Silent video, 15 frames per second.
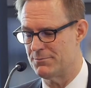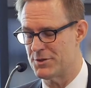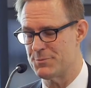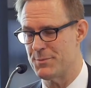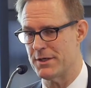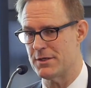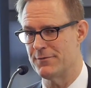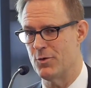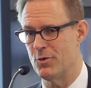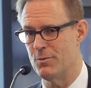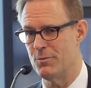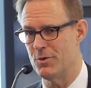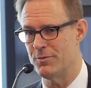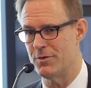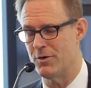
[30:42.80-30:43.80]
prospective
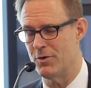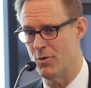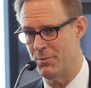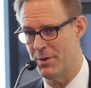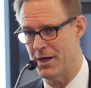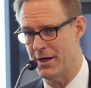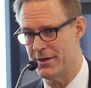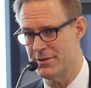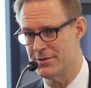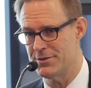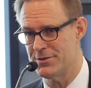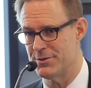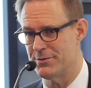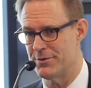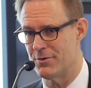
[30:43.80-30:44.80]
home
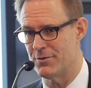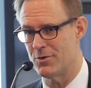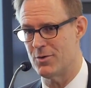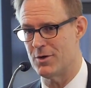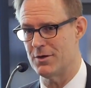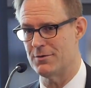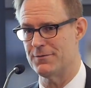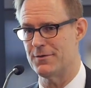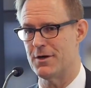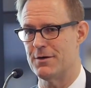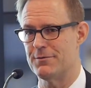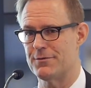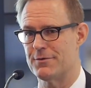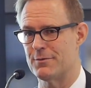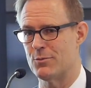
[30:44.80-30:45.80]
buyers who don't
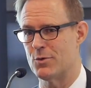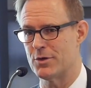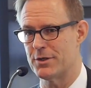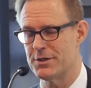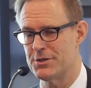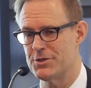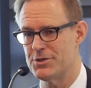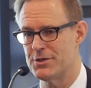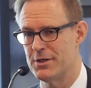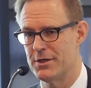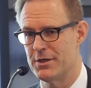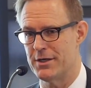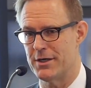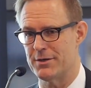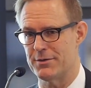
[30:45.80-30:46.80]
qualify for a mortgage
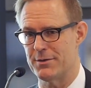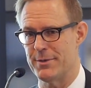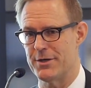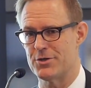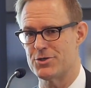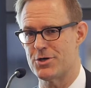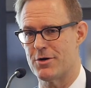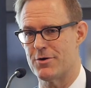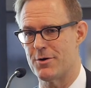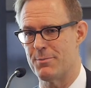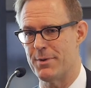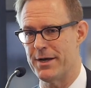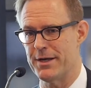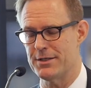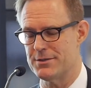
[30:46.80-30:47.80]
at the major
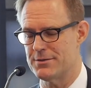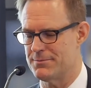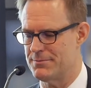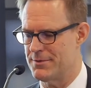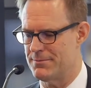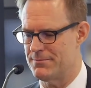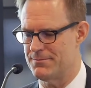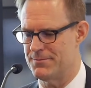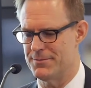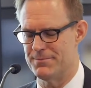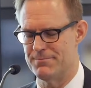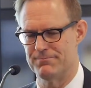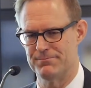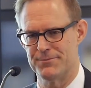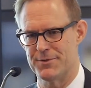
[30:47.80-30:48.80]
chartered banks,
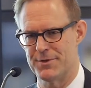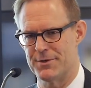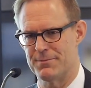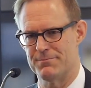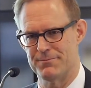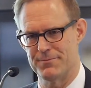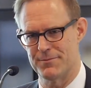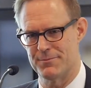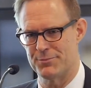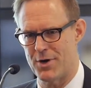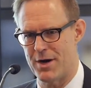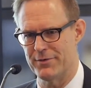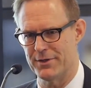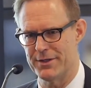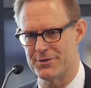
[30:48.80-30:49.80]
their
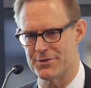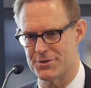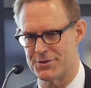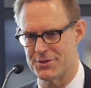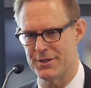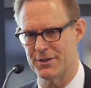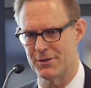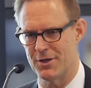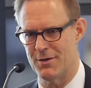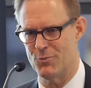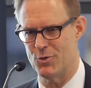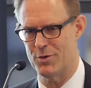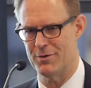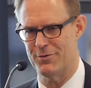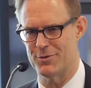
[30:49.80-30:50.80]
private lenders are seeing a lot
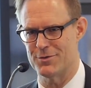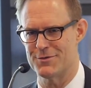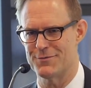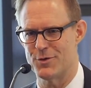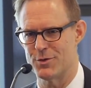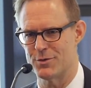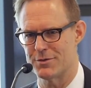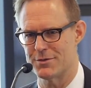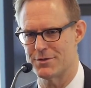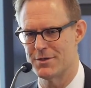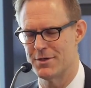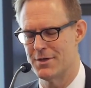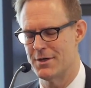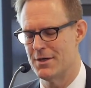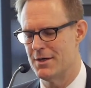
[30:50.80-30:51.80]
more of those folks.
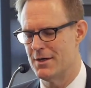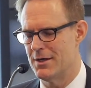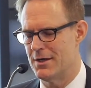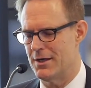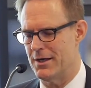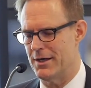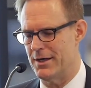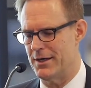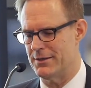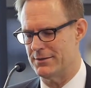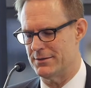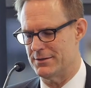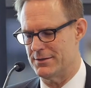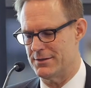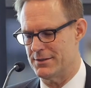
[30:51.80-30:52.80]

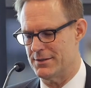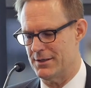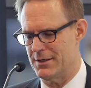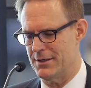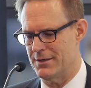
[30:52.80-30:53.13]
And